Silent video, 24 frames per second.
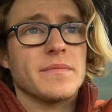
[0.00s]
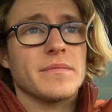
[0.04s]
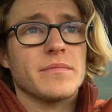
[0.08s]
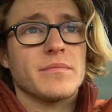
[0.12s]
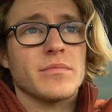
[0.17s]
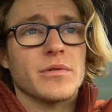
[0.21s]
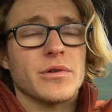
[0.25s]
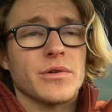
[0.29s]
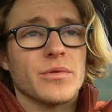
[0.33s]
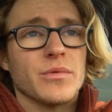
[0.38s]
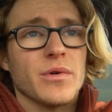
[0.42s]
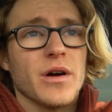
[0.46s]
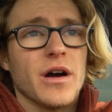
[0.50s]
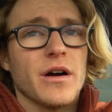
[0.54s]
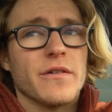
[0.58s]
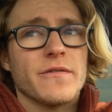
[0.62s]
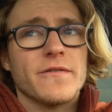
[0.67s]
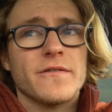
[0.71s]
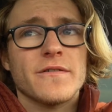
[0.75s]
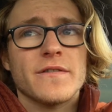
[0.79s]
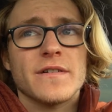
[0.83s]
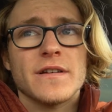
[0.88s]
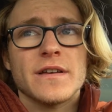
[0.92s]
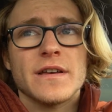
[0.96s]
Pretty
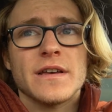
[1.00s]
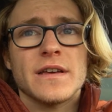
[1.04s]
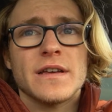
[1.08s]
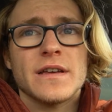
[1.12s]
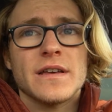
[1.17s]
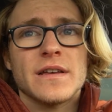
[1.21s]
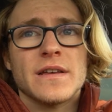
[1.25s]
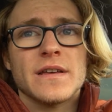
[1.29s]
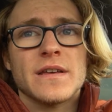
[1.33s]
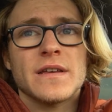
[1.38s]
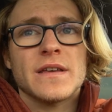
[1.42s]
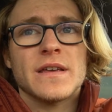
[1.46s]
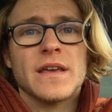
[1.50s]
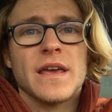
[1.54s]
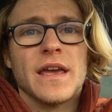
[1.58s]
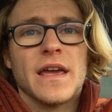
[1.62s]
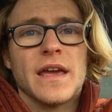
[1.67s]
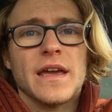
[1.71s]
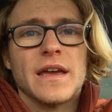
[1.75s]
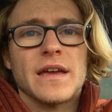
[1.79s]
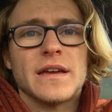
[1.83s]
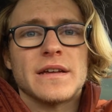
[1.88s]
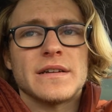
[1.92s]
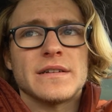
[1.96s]
rough,
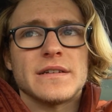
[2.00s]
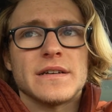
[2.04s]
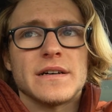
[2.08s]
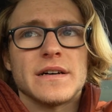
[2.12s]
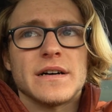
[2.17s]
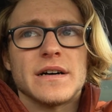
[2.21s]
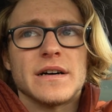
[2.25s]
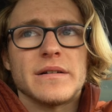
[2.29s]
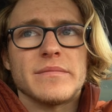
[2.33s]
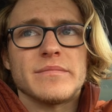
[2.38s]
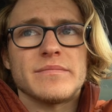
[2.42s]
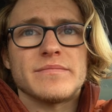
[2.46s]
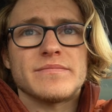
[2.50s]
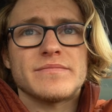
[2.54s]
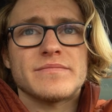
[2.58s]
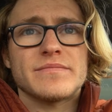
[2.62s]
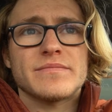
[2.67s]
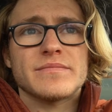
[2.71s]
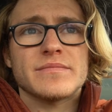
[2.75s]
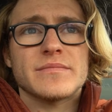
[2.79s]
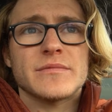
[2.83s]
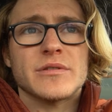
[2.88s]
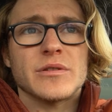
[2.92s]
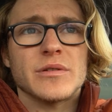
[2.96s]
and um,
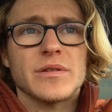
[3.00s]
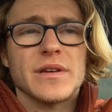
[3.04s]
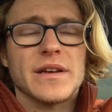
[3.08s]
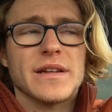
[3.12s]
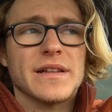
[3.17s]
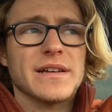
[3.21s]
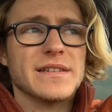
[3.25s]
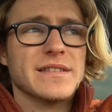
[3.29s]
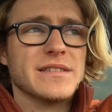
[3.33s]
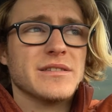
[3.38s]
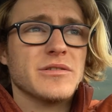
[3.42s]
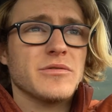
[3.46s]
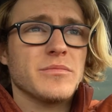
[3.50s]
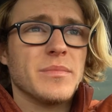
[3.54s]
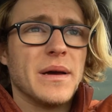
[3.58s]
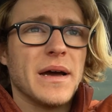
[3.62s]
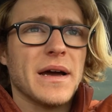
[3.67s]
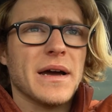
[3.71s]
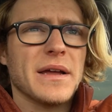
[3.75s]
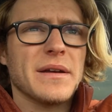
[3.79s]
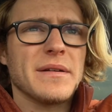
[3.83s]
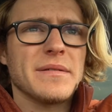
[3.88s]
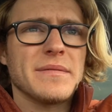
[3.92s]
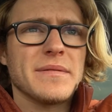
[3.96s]
so yeah, that's too
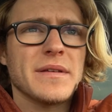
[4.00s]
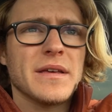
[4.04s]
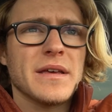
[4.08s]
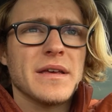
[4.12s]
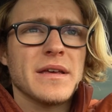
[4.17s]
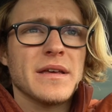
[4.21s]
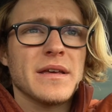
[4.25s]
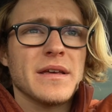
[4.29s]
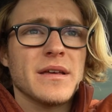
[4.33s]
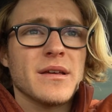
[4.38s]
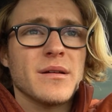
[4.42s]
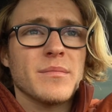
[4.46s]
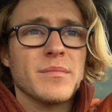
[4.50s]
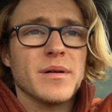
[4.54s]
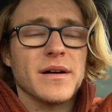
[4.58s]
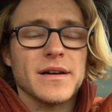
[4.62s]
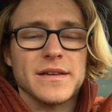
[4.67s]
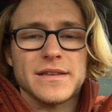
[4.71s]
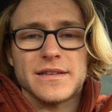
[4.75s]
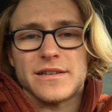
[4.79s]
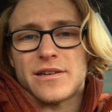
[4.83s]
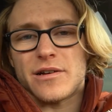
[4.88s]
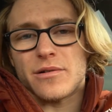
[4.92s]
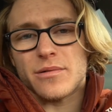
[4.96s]
bad.
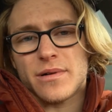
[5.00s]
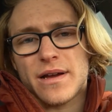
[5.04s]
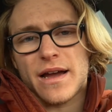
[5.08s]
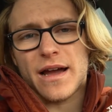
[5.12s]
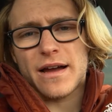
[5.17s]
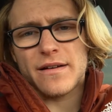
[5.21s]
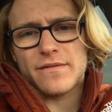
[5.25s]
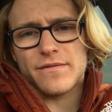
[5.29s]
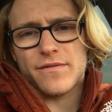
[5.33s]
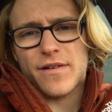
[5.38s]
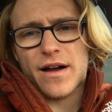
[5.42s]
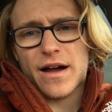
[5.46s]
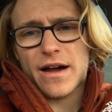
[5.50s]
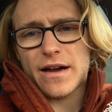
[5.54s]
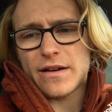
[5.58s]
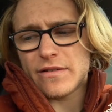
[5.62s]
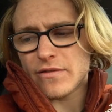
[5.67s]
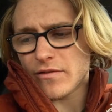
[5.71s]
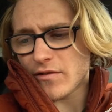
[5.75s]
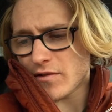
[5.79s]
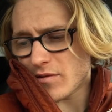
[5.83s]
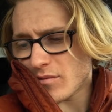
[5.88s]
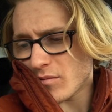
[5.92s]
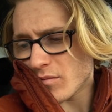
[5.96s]
But you know, cat
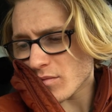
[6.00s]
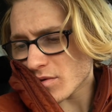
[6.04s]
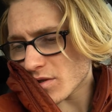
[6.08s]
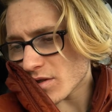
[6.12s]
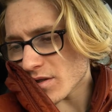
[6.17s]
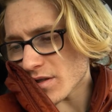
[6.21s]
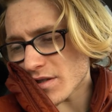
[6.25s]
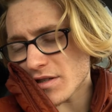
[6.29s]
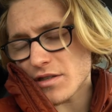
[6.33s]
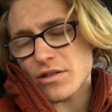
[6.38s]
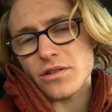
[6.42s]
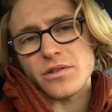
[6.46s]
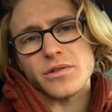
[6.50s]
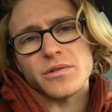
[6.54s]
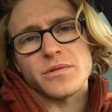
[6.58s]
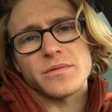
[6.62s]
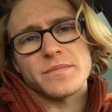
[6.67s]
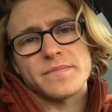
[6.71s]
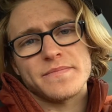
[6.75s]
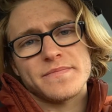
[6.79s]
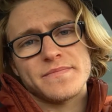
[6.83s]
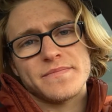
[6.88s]
five, what you gonna do?